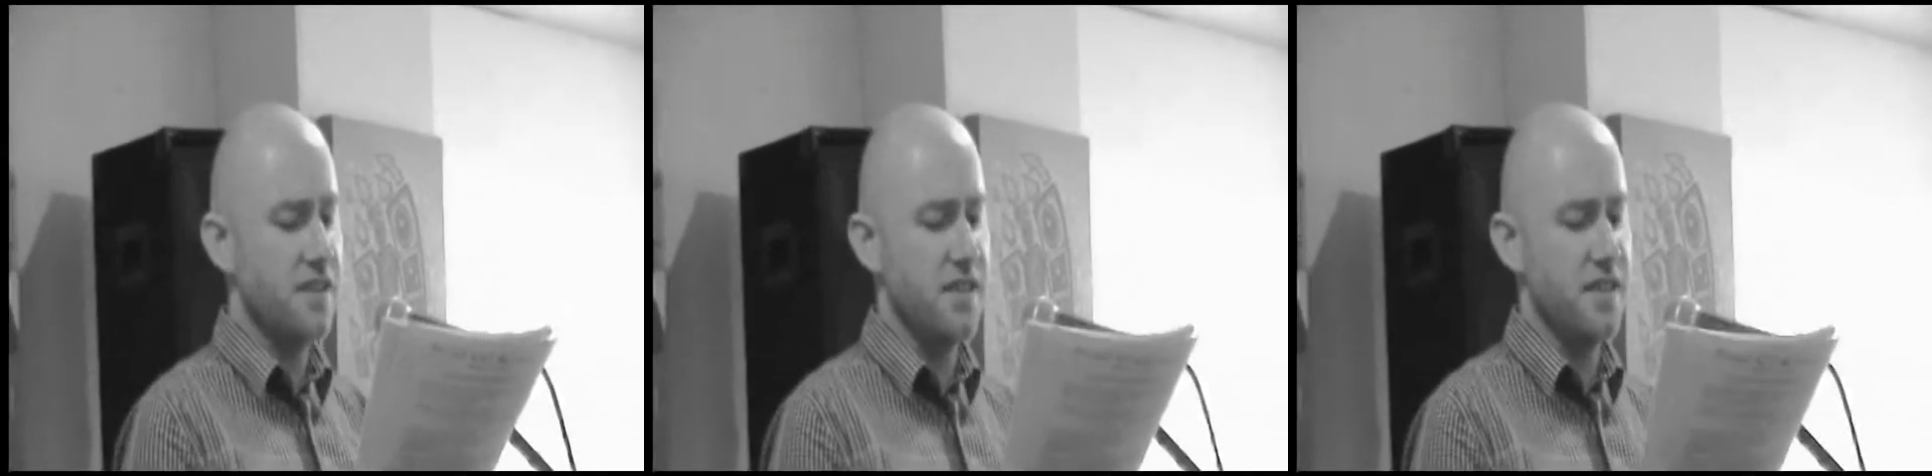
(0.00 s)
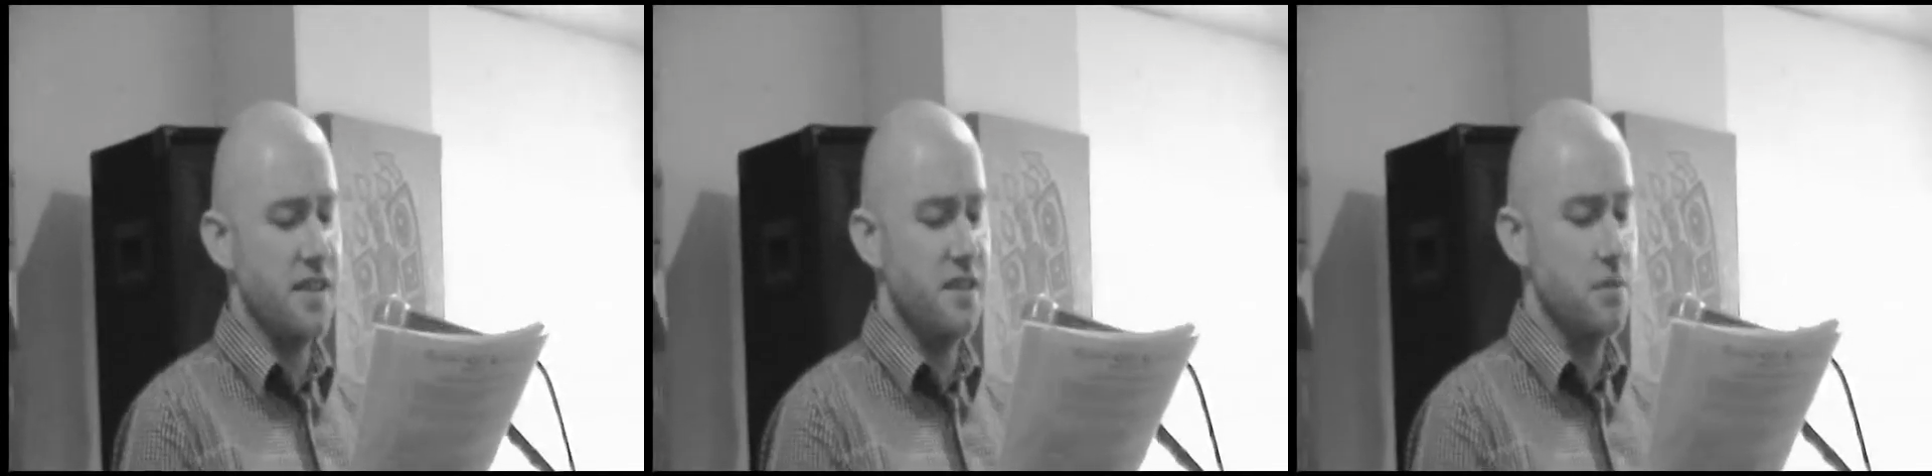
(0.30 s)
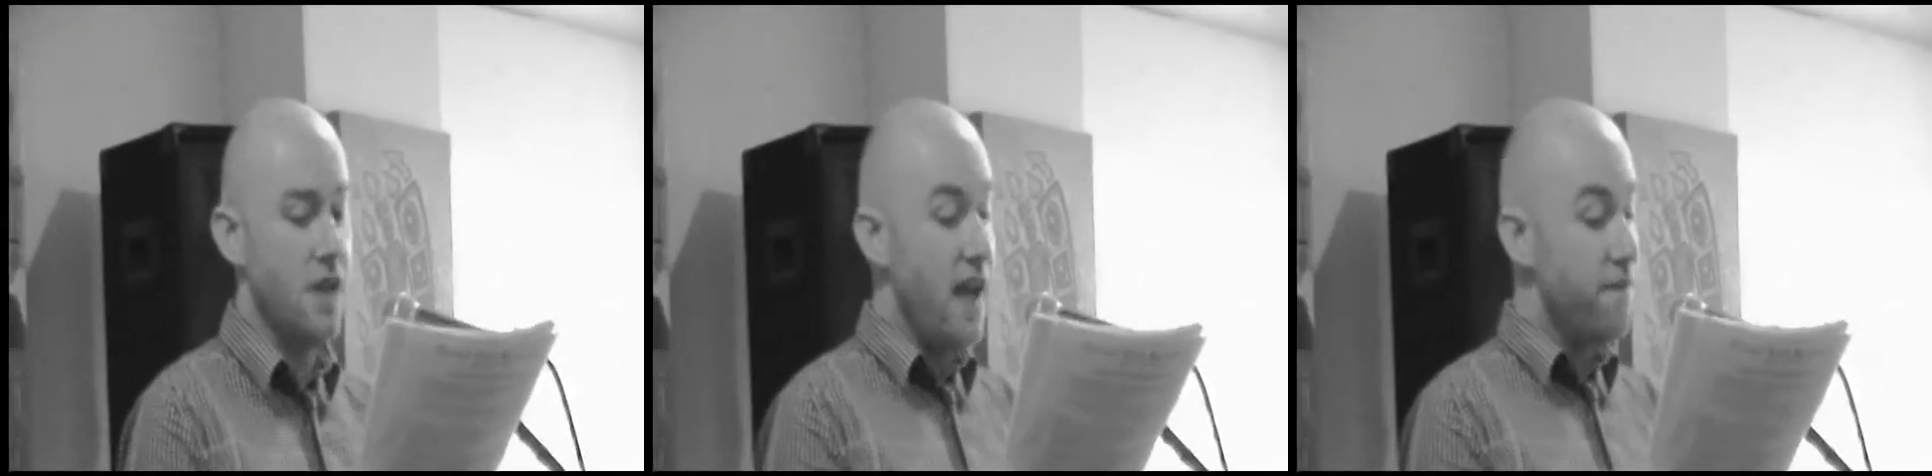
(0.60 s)
I said to
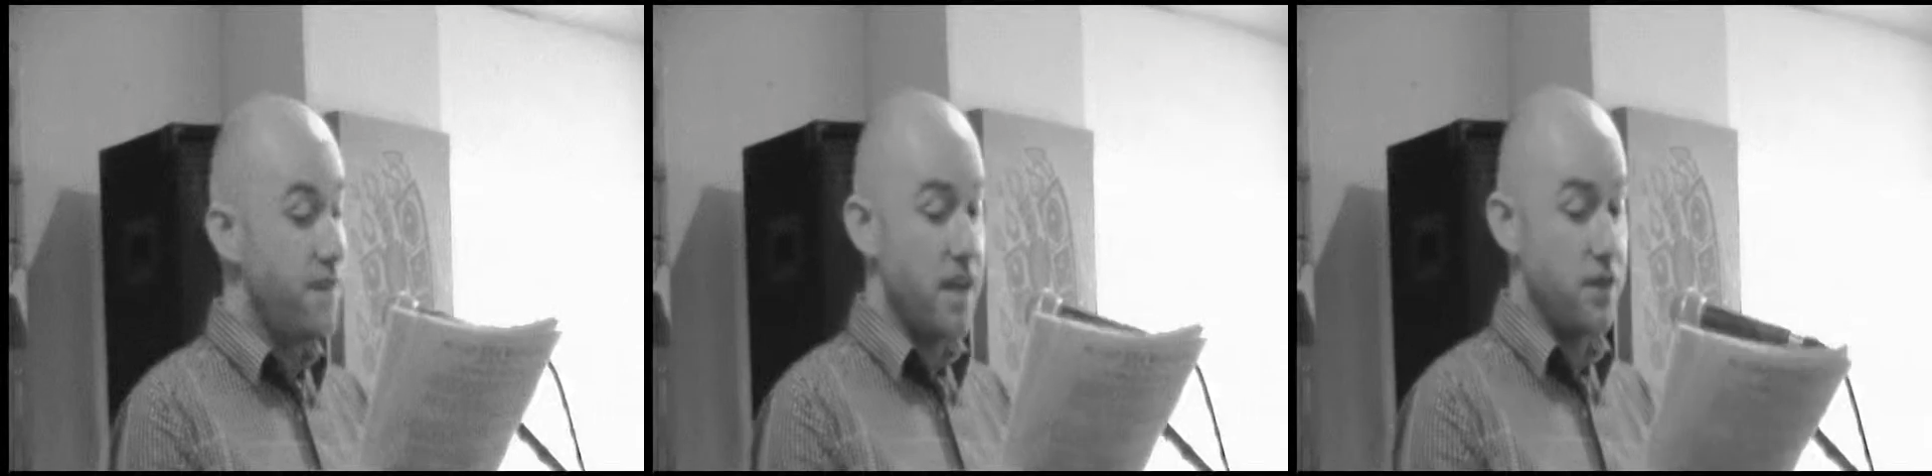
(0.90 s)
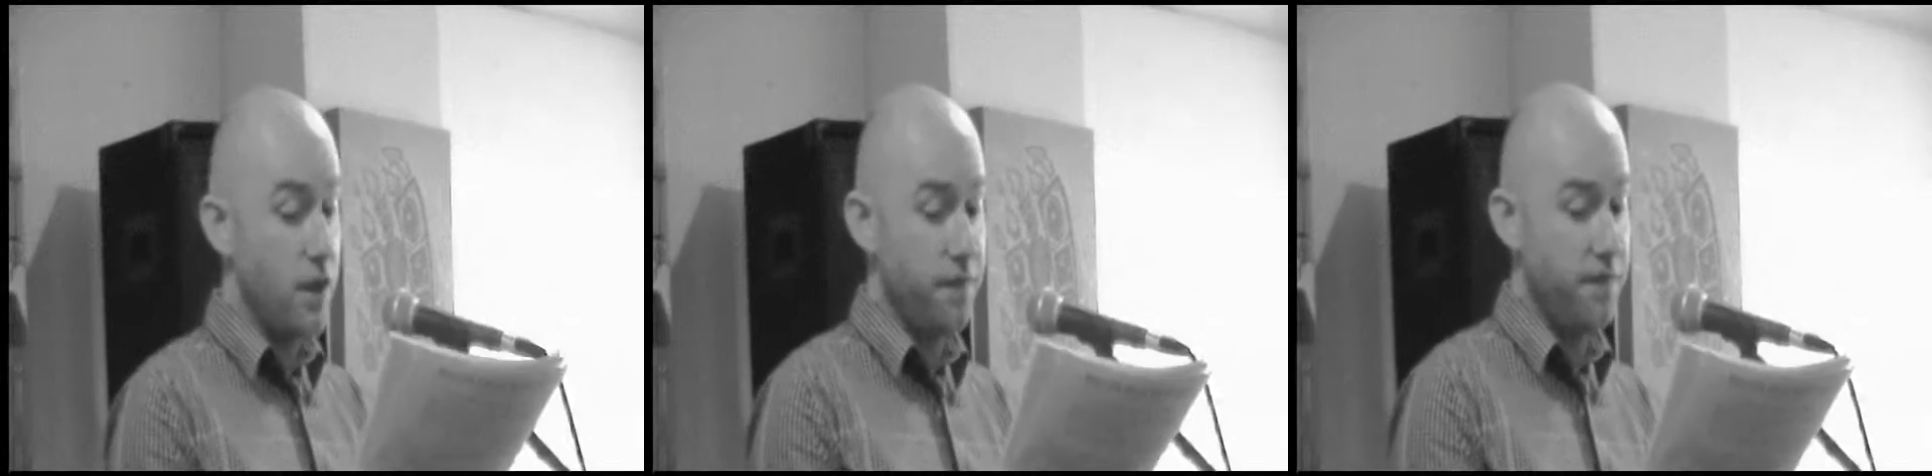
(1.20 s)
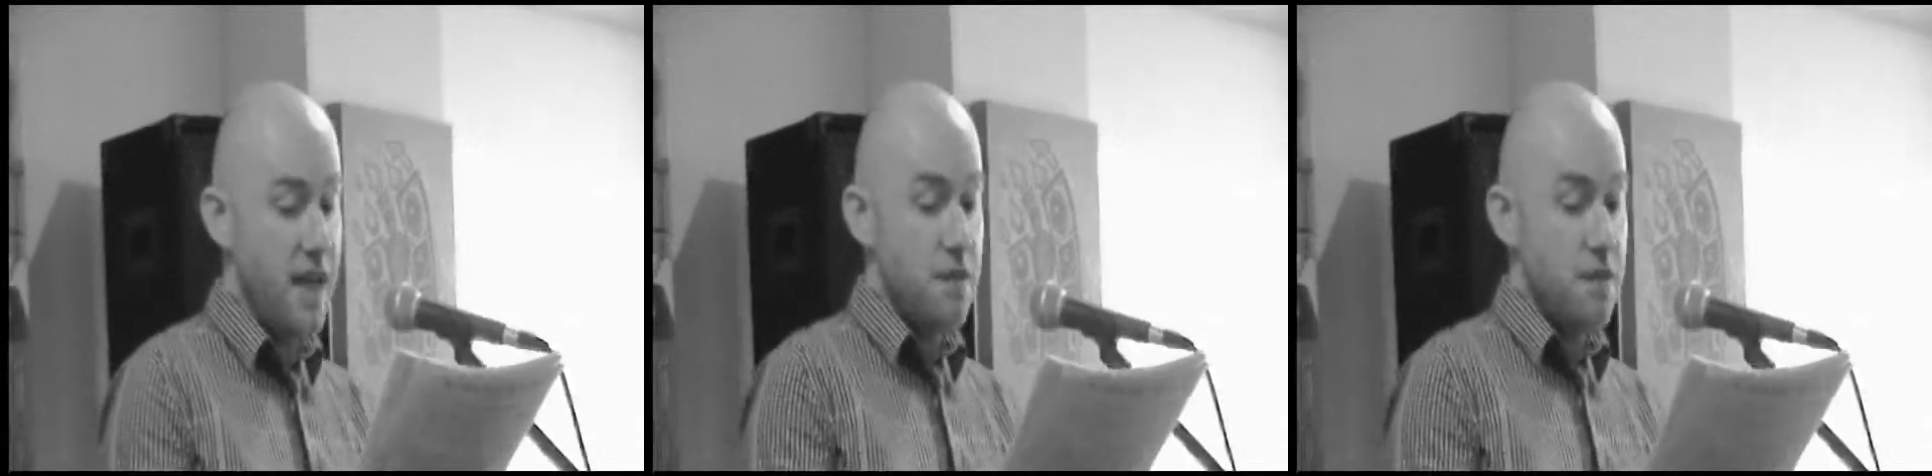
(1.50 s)
them, fair enough,